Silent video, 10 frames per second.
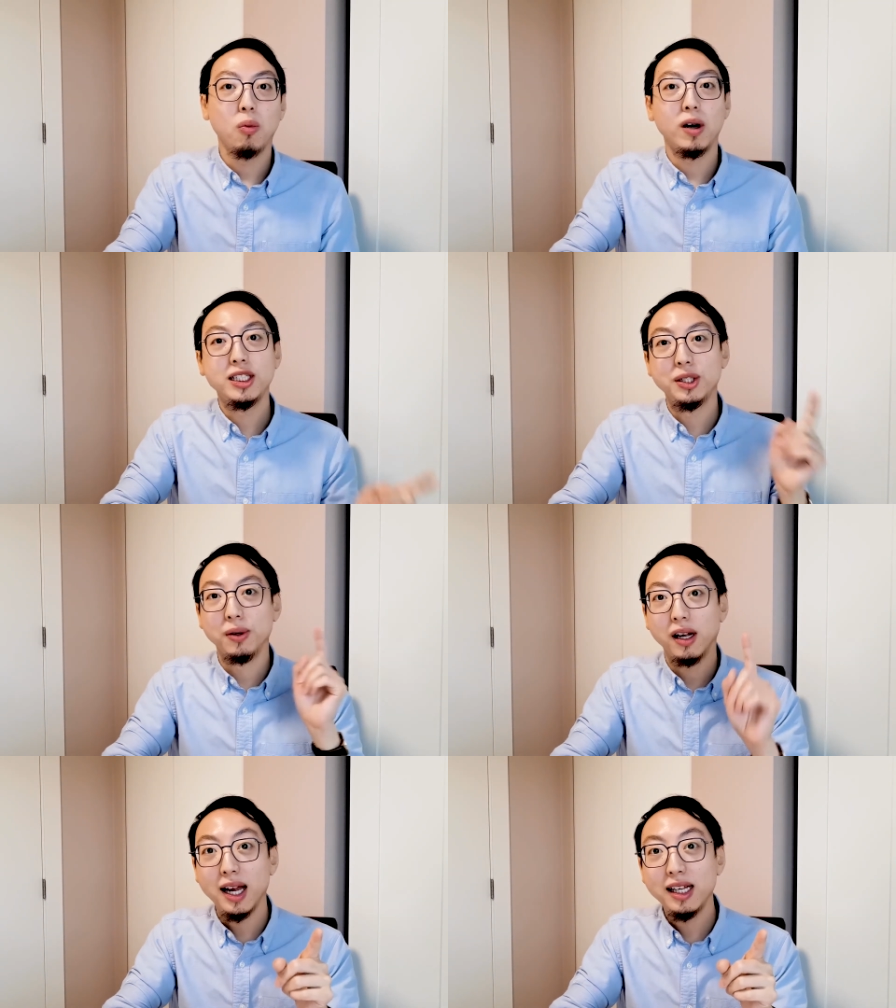what
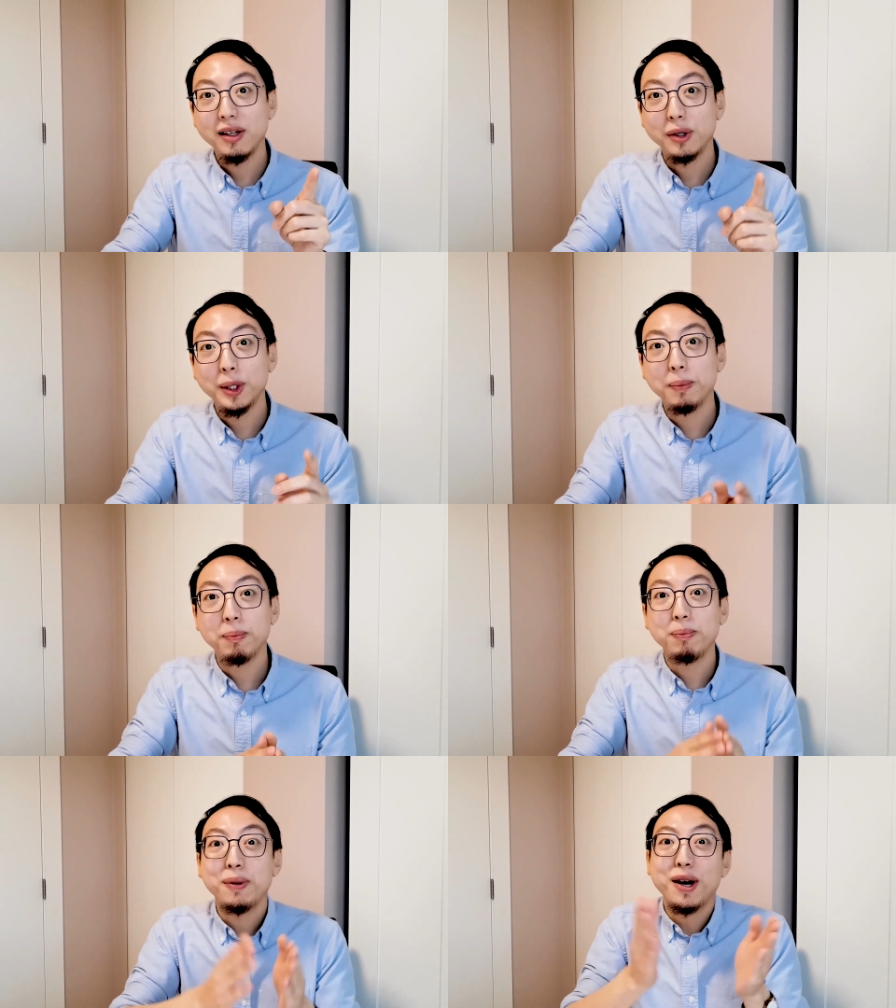you'd like or
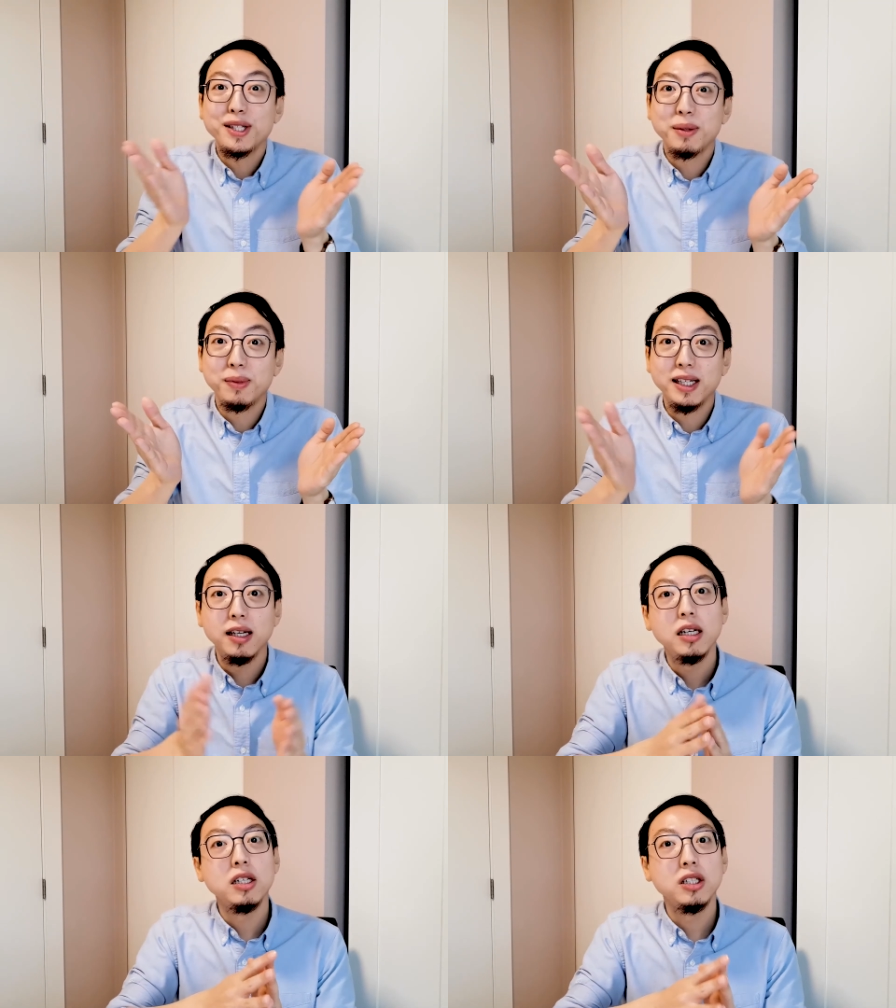possibly